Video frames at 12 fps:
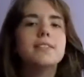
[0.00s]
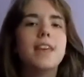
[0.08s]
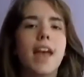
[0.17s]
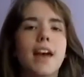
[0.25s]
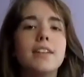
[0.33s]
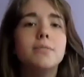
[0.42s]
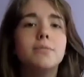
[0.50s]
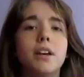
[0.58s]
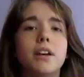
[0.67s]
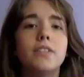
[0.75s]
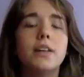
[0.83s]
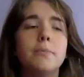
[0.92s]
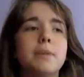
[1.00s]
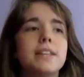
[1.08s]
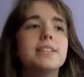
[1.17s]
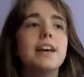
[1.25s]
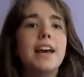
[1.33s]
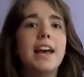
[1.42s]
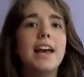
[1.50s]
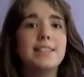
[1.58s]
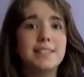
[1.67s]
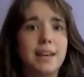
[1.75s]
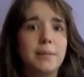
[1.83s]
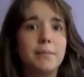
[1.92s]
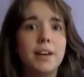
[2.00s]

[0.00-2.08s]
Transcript: end of Blood of Olympus is him